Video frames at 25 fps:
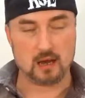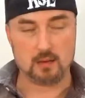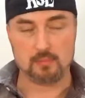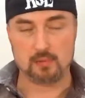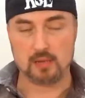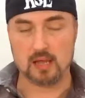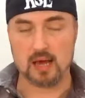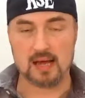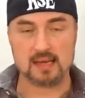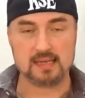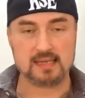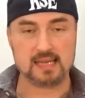
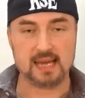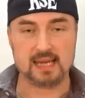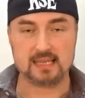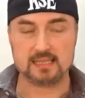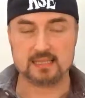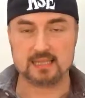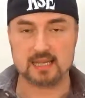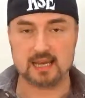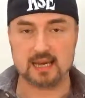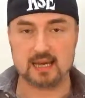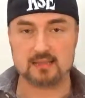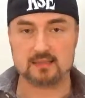blind
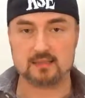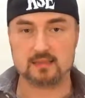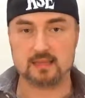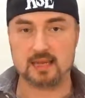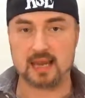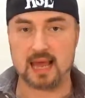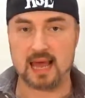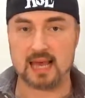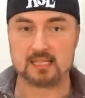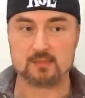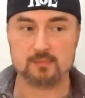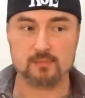taste test,
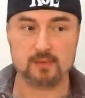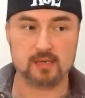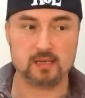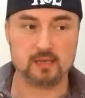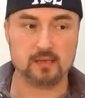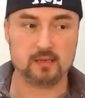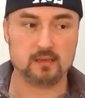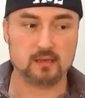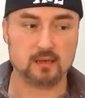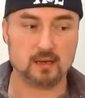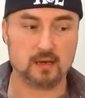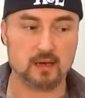and asked
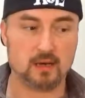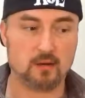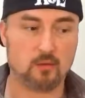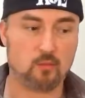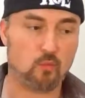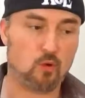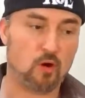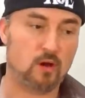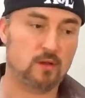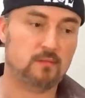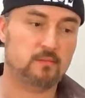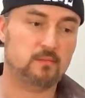me
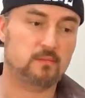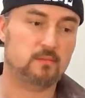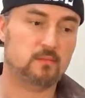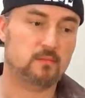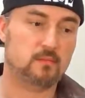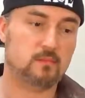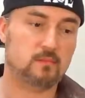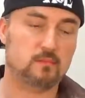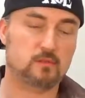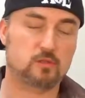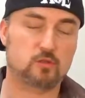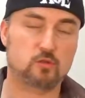what
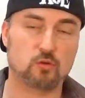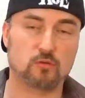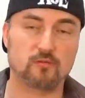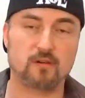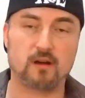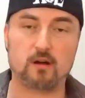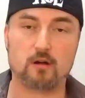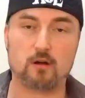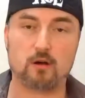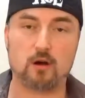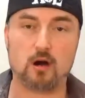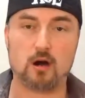sort of
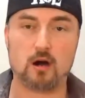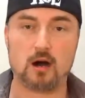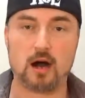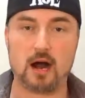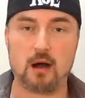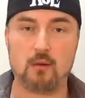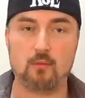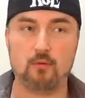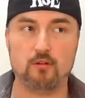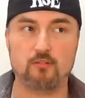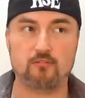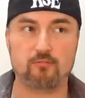alcohol,
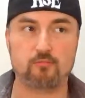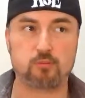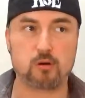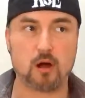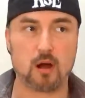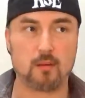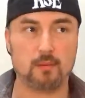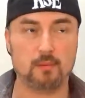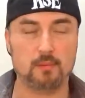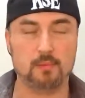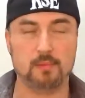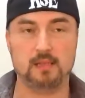I would have
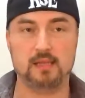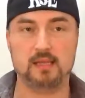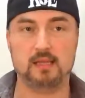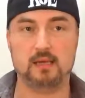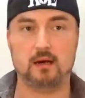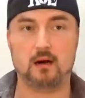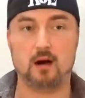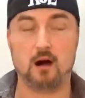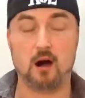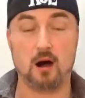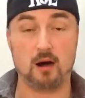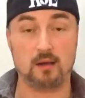probably
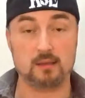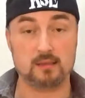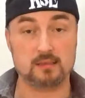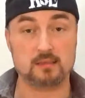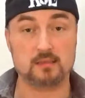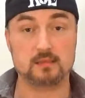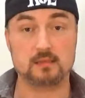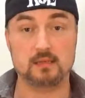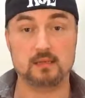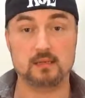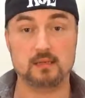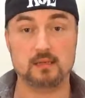
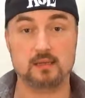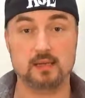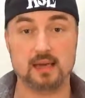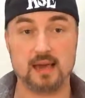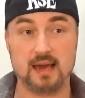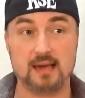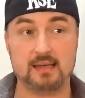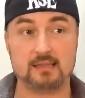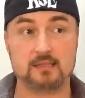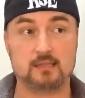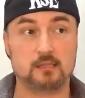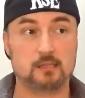honestly
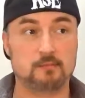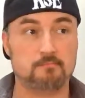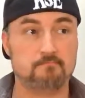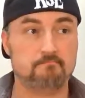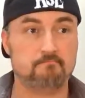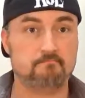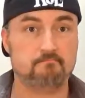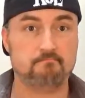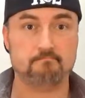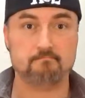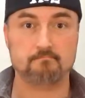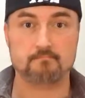guessed
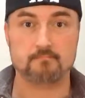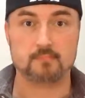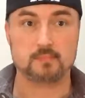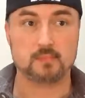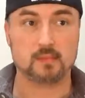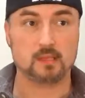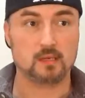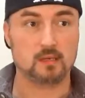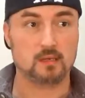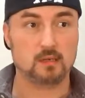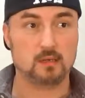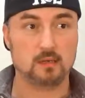
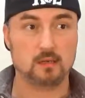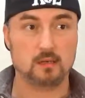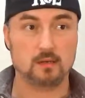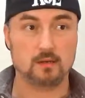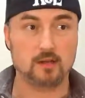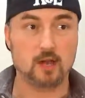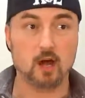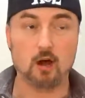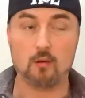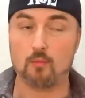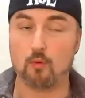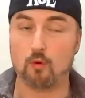
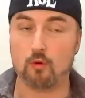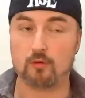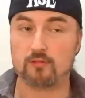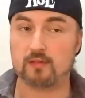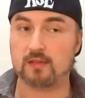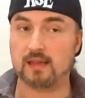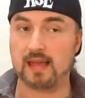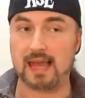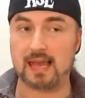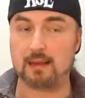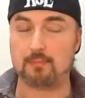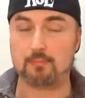no more
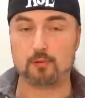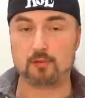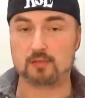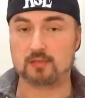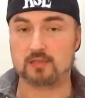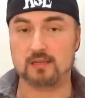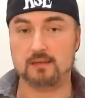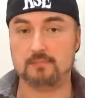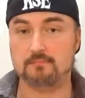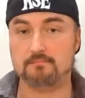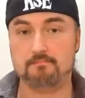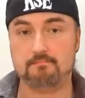than
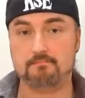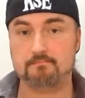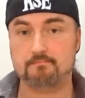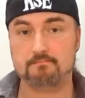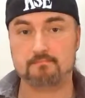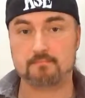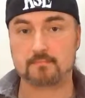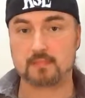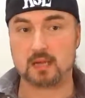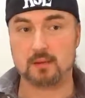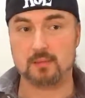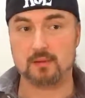8%.
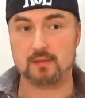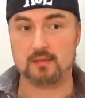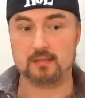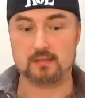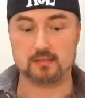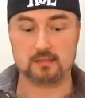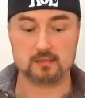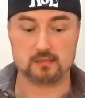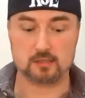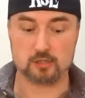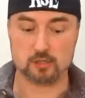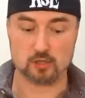
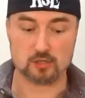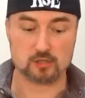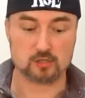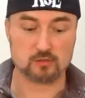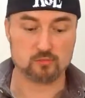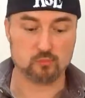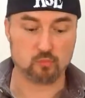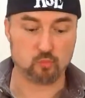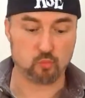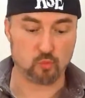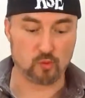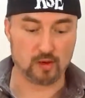This is just
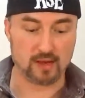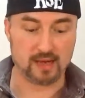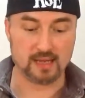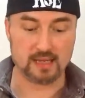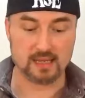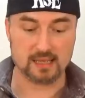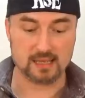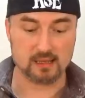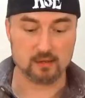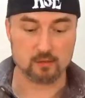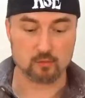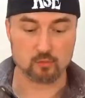
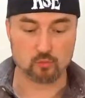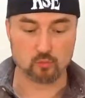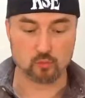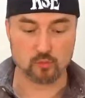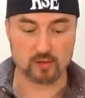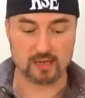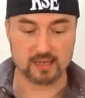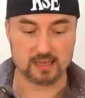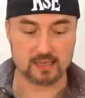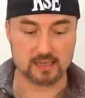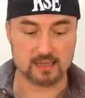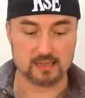really,
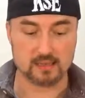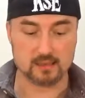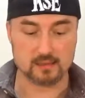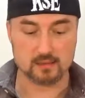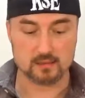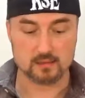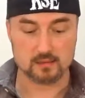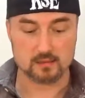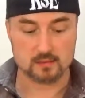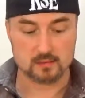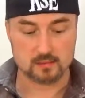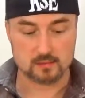really
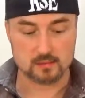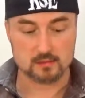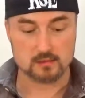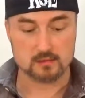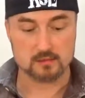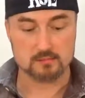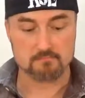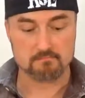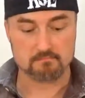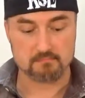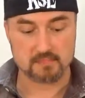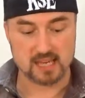
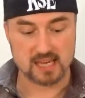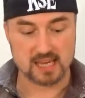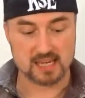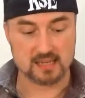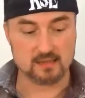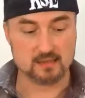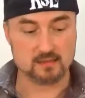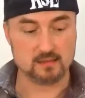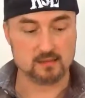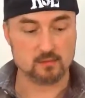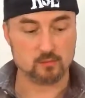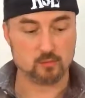
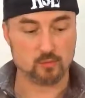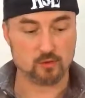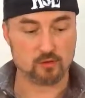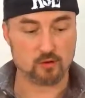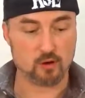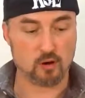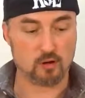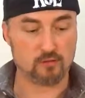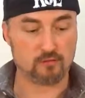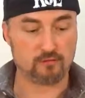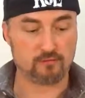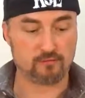hidden with
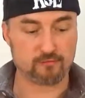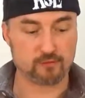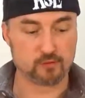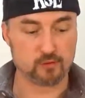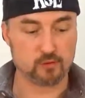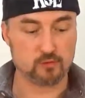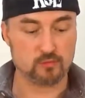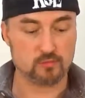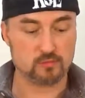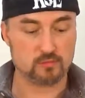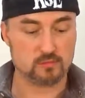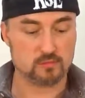all the
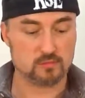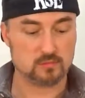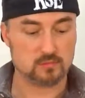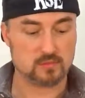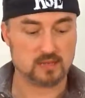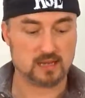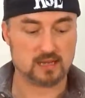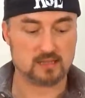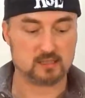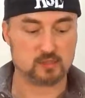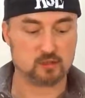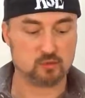fruit,
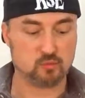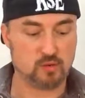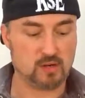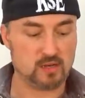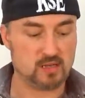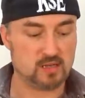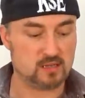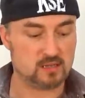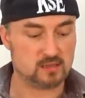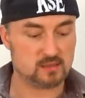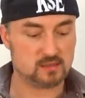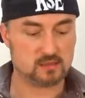that
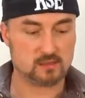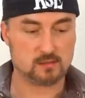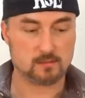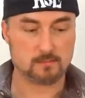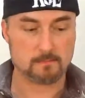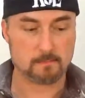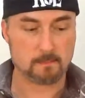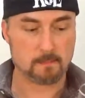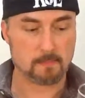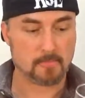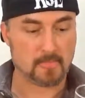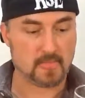sweetness,
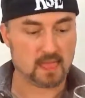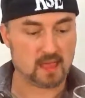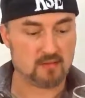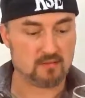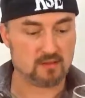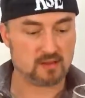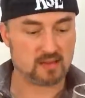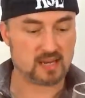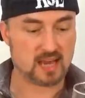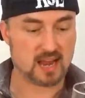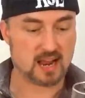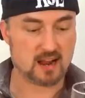
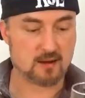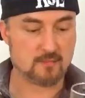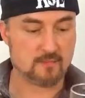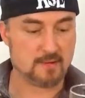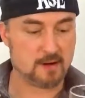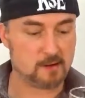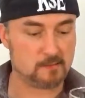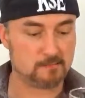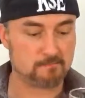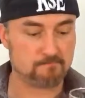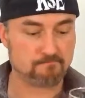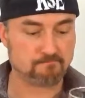the
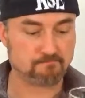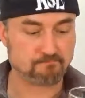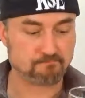caramel,